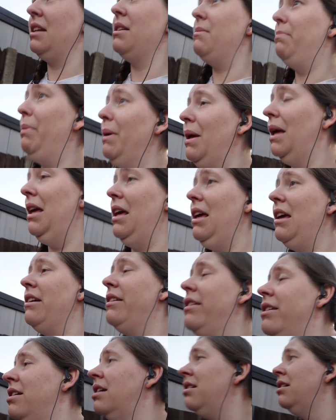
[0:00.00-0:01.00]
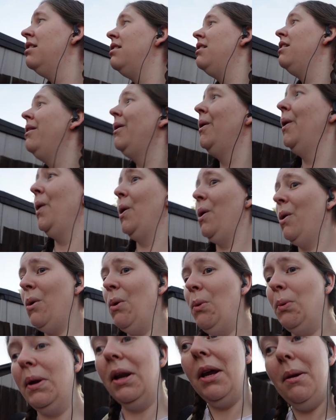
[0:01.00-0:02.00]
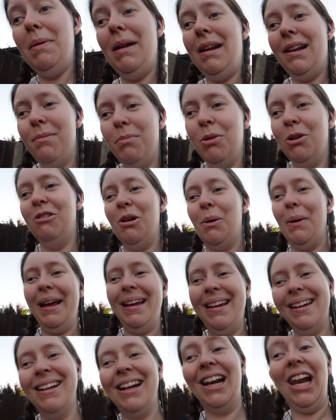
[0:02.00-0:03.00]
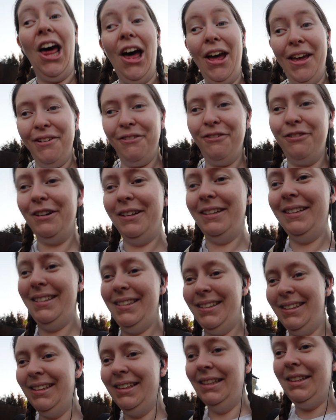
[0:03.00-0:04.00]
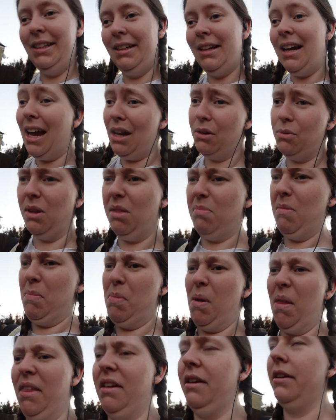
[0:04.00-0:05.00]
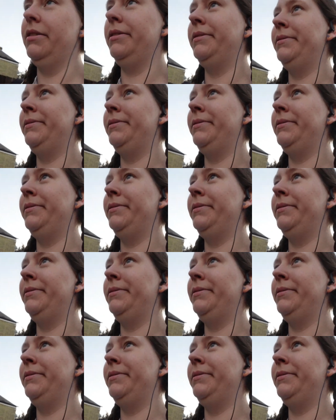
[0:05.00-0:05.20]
and B, when I'm a little more awake and alive. And with my brother.